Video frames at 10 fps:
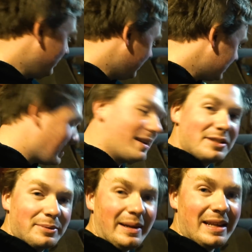this side is
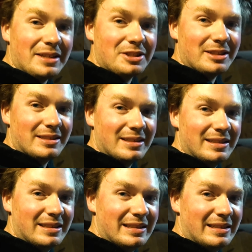20 inches.
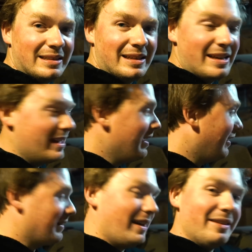
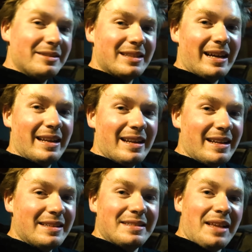On the other side,
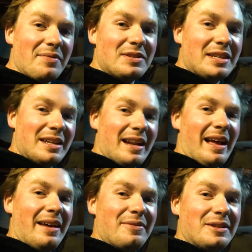it's
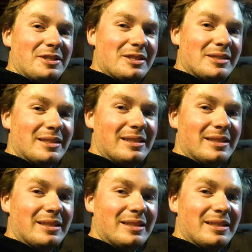17.5 inches.